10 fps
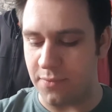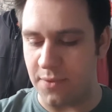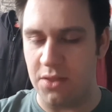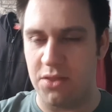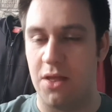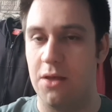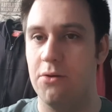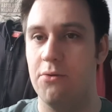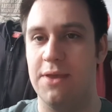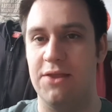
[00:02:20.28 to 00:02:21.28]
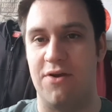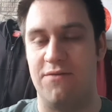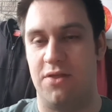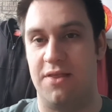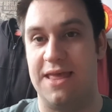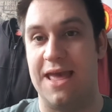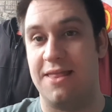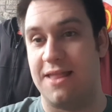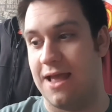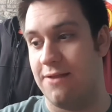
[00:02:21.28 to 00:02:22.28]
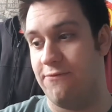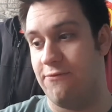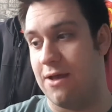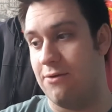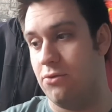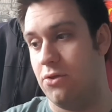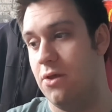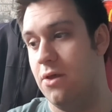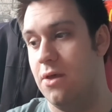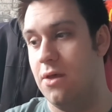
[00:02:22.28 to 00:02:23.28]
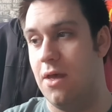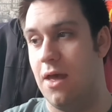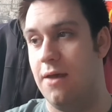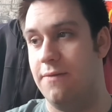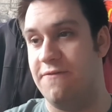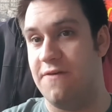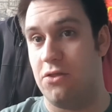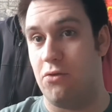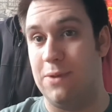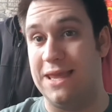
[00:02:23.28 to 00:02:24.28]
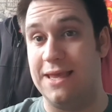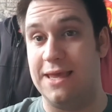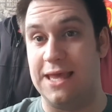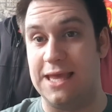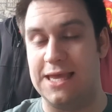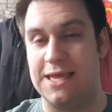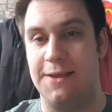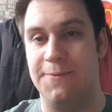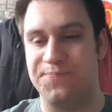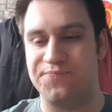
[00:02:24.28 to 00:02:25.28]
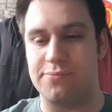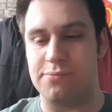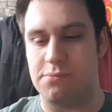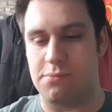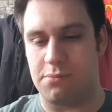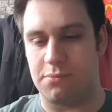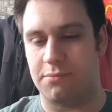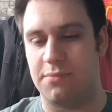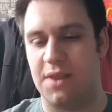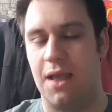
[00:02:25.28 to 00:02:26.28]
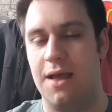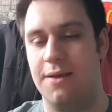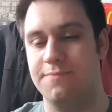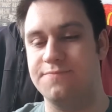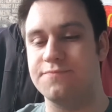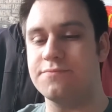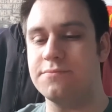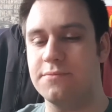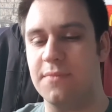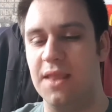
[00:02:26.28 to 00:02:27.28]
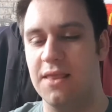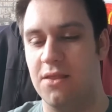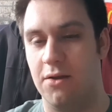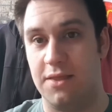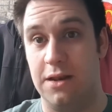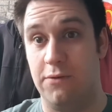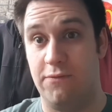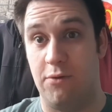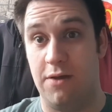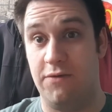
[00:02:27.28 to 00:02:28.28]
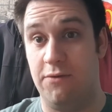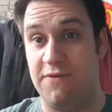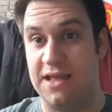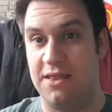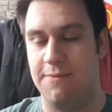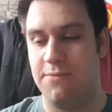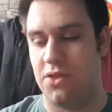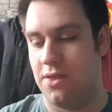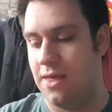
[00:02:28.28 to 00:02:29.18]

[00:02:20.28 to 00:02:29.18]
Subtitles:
So he travels as a guest, and throughout the first week, he starts killing off quite a few victims,